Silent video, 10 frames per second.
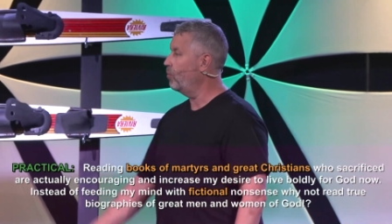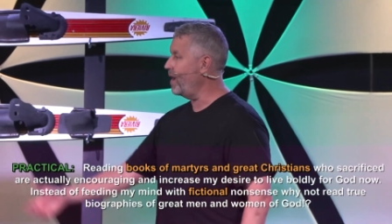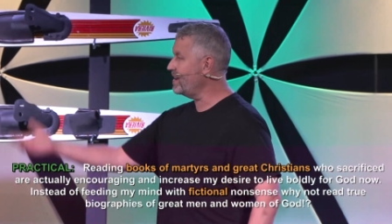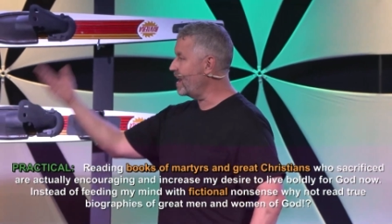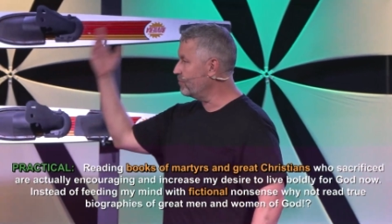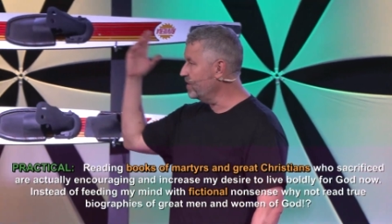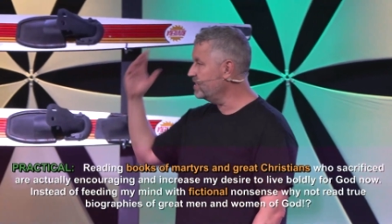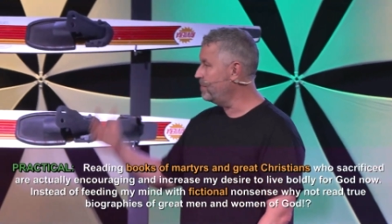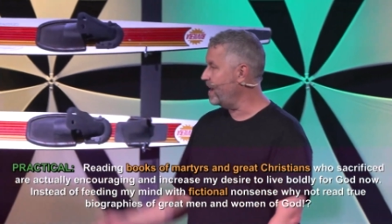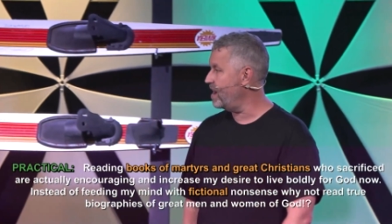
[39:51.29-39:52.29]
why not
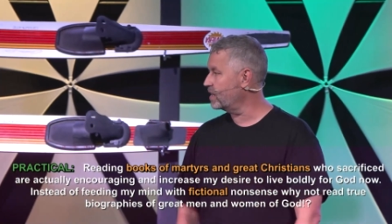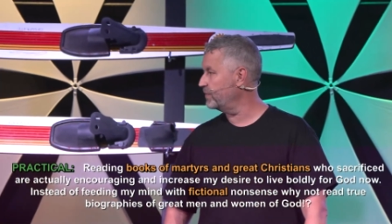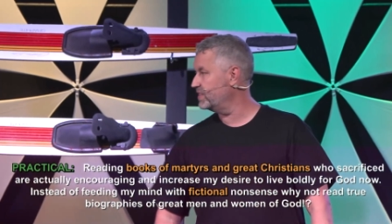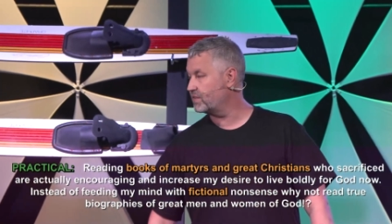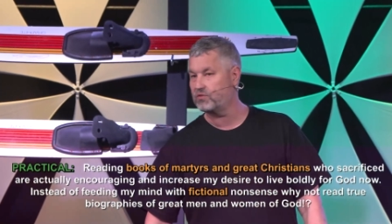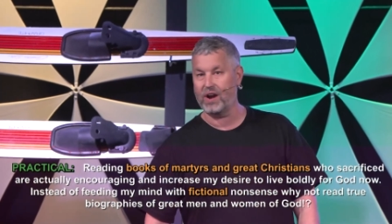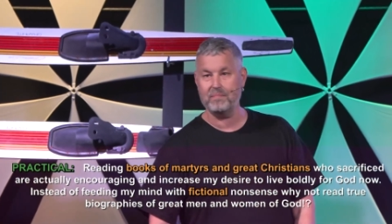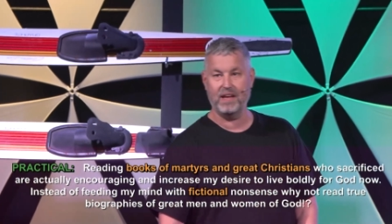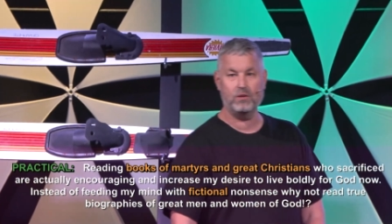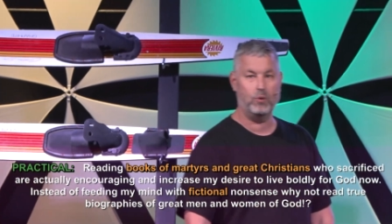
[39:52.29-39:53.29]
read the biographies of great men